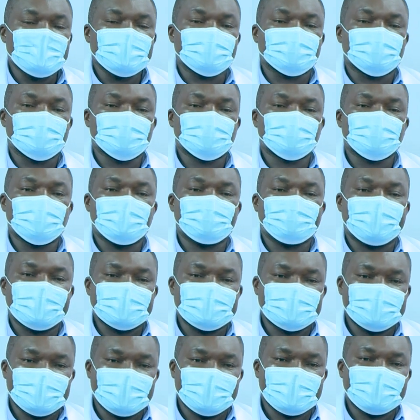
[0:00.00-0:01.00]
It also
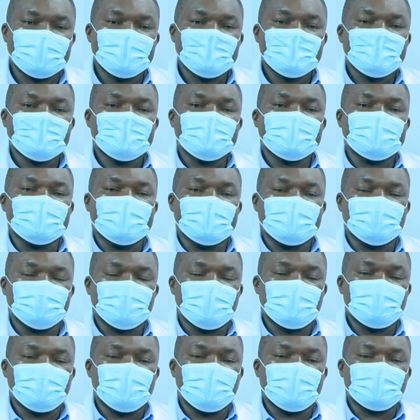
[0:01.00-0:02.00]
partake in a
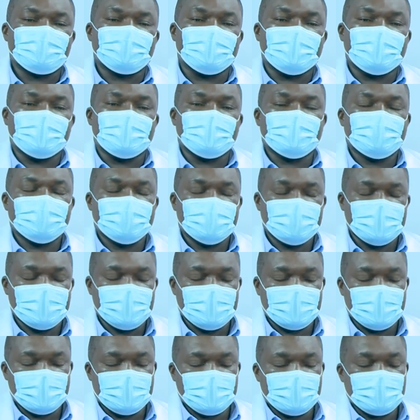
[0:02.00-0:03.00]
number of uh,
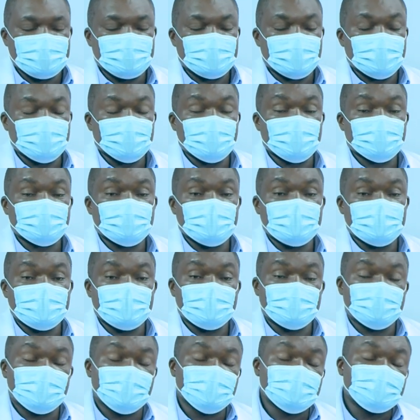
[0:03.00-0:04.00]
uh, production.
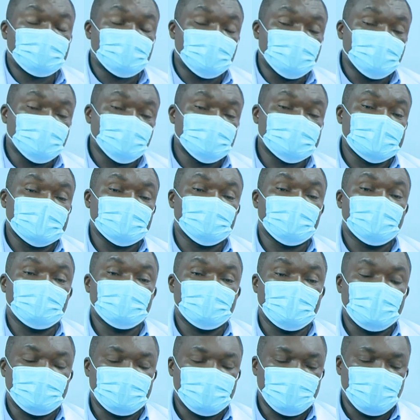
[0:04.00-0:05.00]
It, does produce a
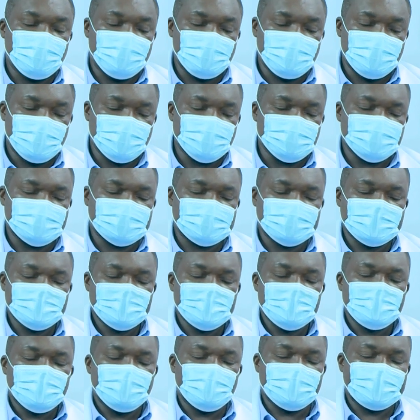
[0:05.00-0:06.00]
number of hormones.
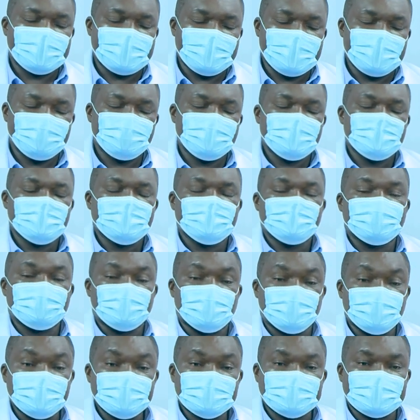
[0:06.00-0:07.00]
Okay,
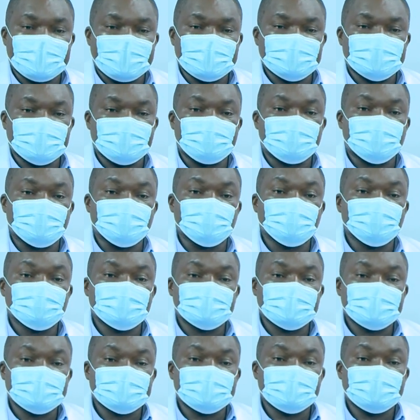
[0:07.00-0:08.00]
for instance, it
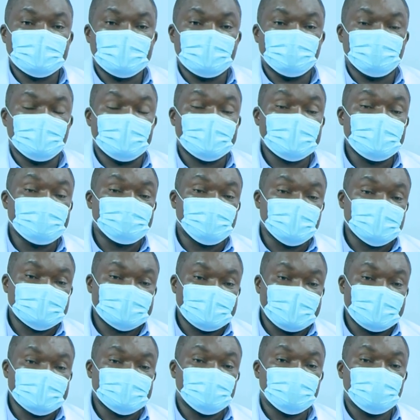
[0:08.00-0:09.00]
produces a very
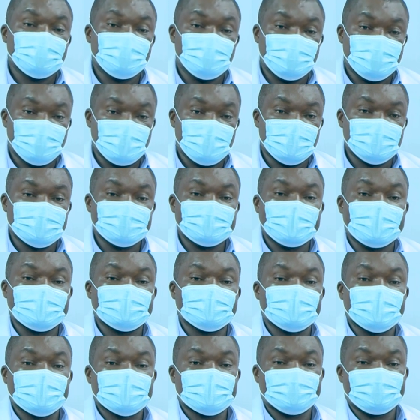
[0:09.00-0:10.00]
important hormone
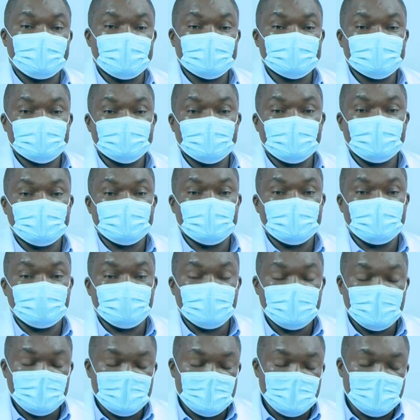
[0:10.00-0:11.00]
that takes part in
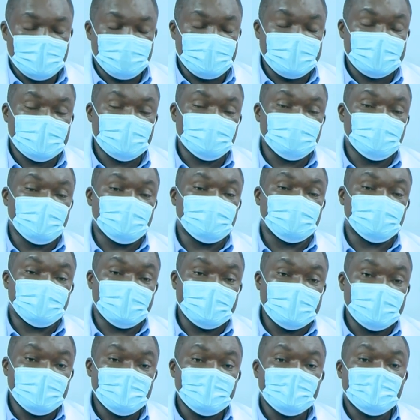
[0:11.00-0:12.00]
the making of
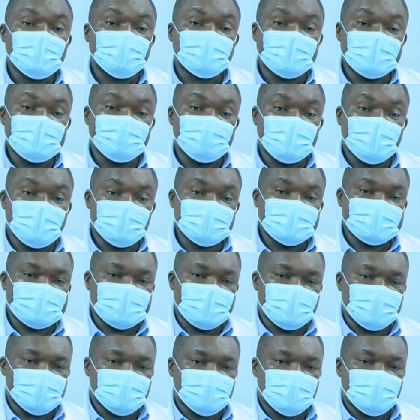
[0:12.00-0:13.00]
red red blood
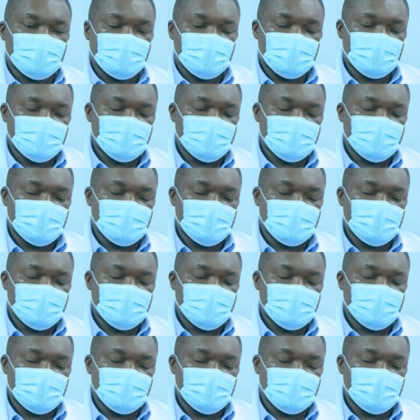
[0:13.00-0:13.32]
cells.